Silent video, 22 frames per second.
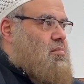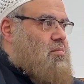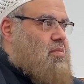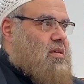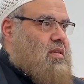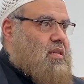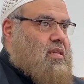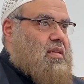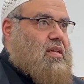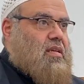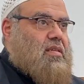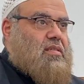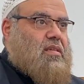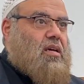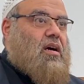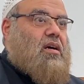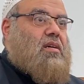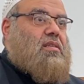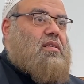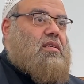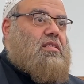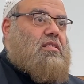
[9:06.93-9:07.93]
but in his
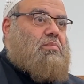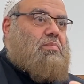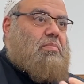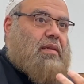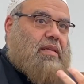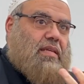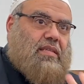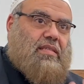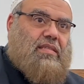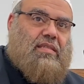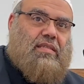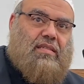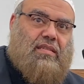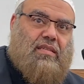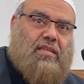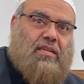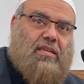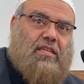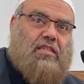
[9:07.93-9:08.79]
heart he's pleased.